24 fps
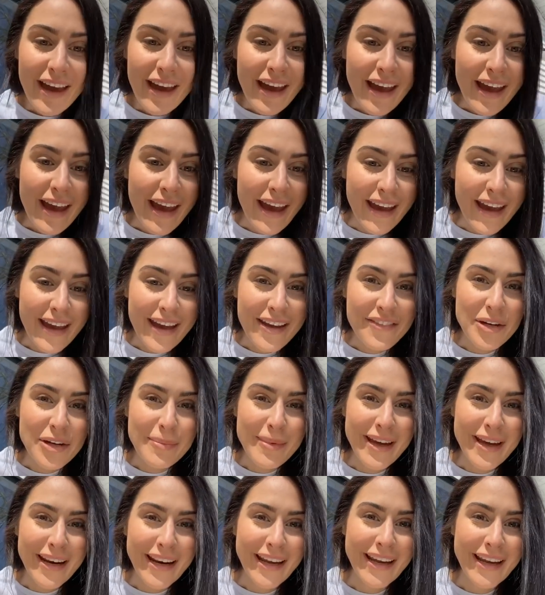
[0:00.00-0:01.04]
Hey
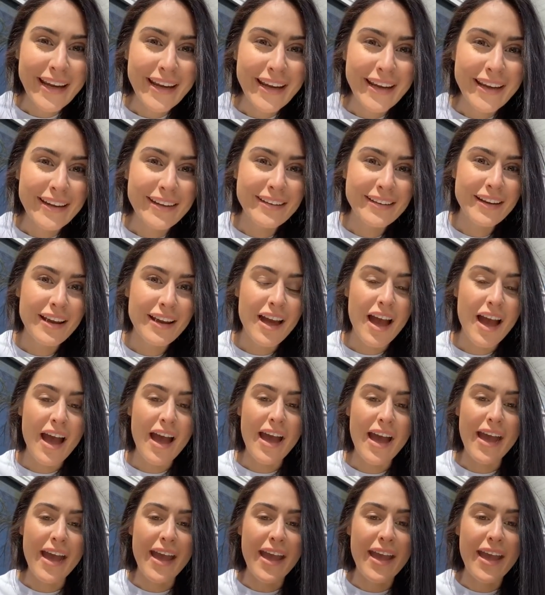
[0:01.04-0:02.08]
everybody!
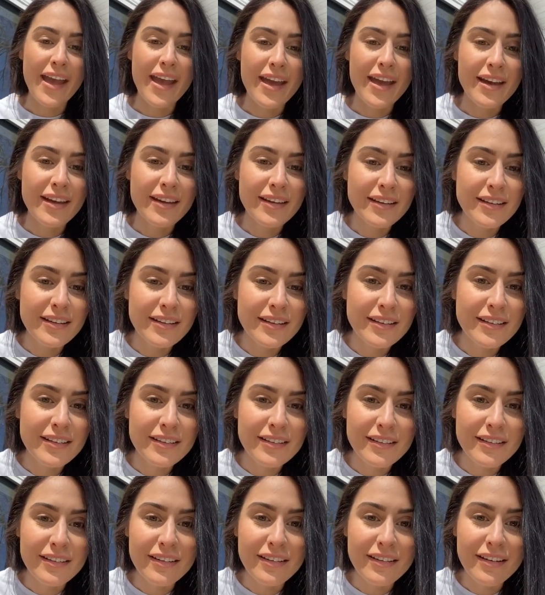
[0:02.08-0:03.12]
I
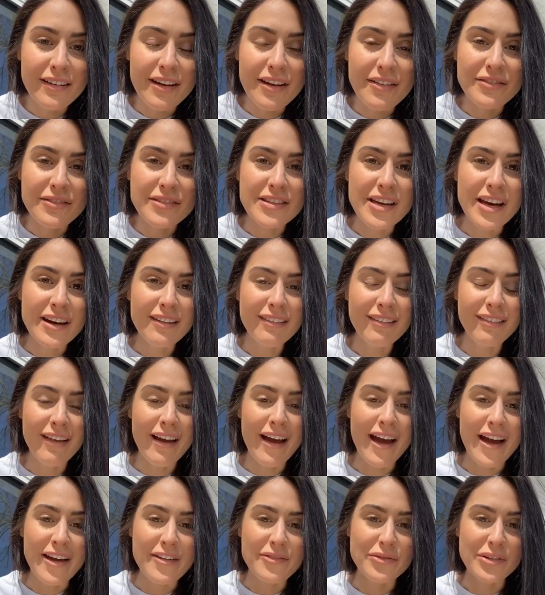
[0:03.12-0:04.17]
have done a
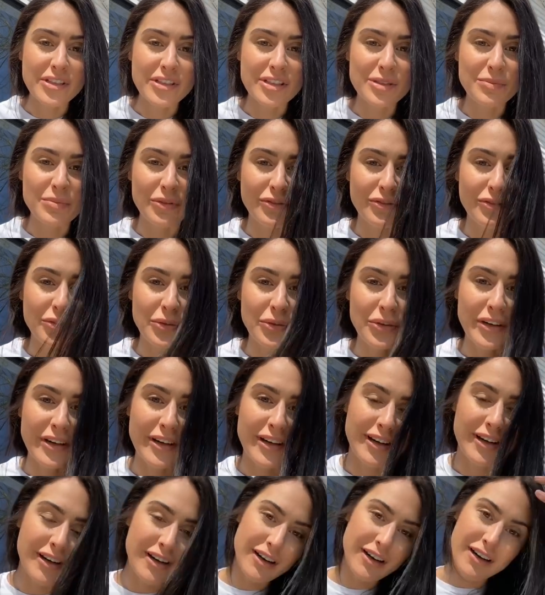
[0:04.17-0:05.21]
live once
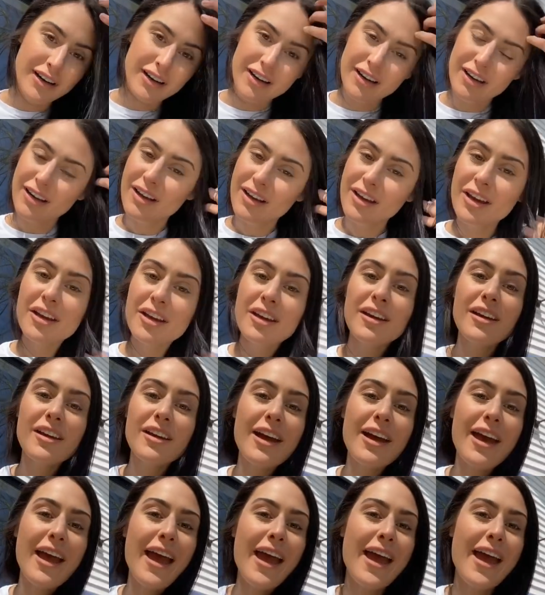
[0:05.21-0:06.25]
before
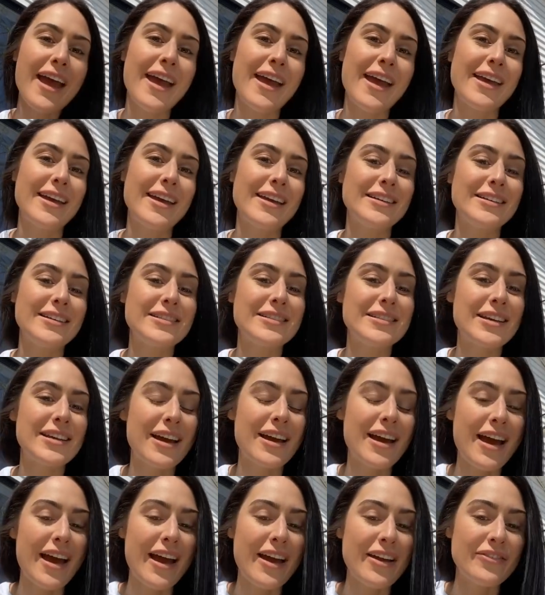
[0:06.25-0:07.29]
and
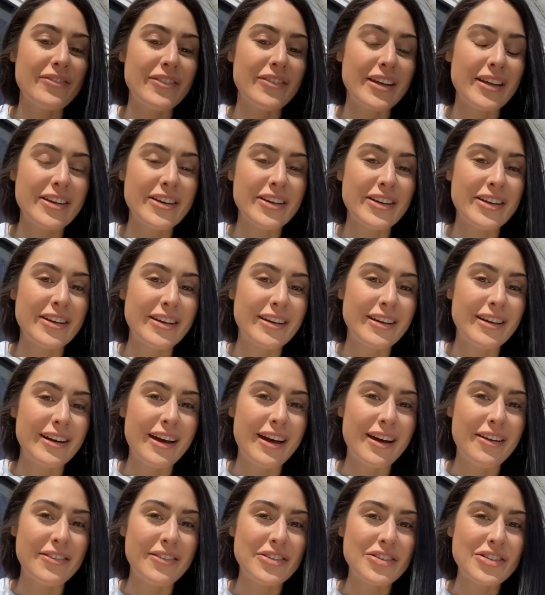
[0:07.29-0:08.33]
I figured
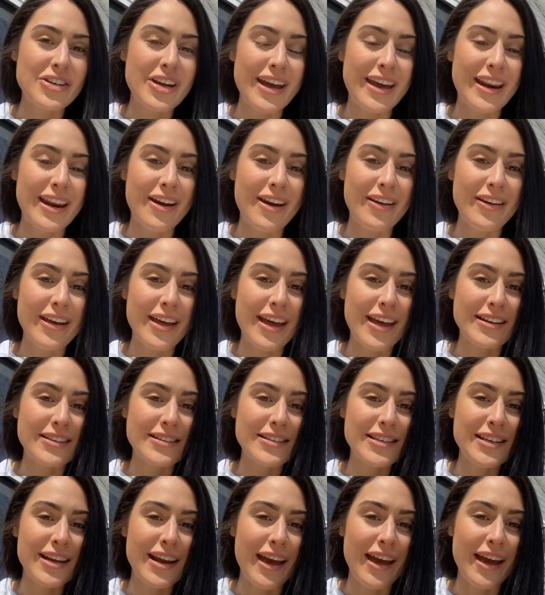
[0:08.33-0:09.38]
I would try it out again
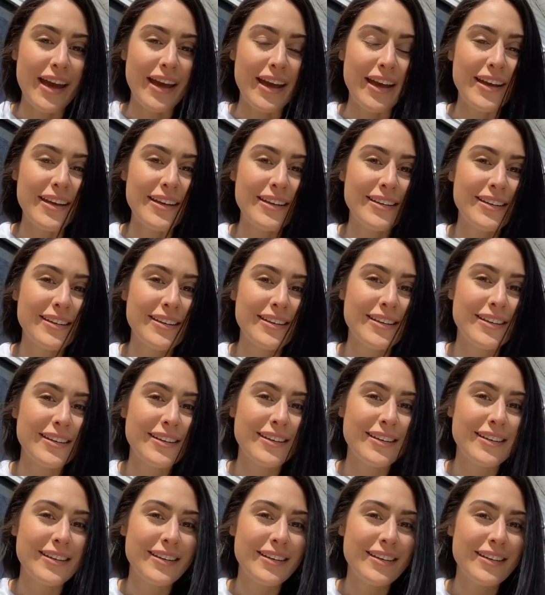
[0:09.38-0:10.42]
today.
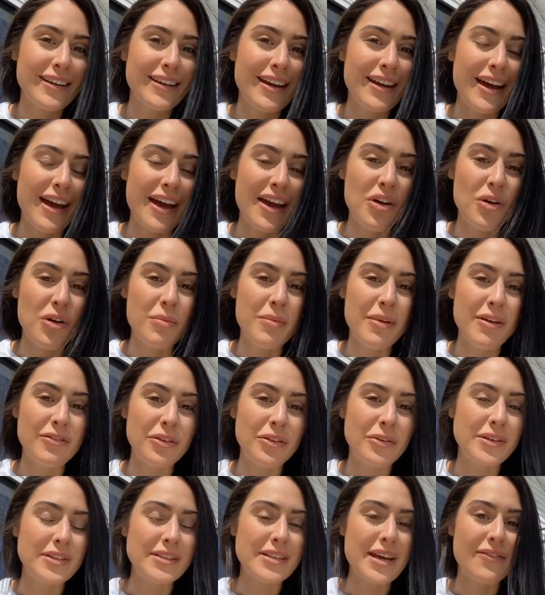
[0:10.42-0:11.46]
I hope
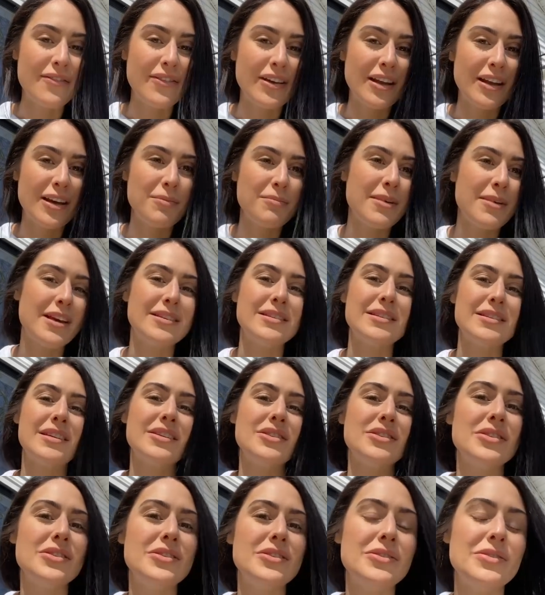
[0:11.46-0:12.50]
everyone's having an amazing
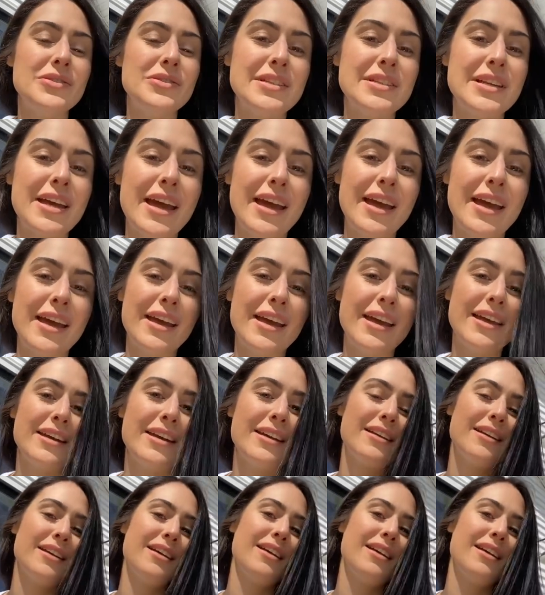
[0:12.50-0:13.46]
Tuesday.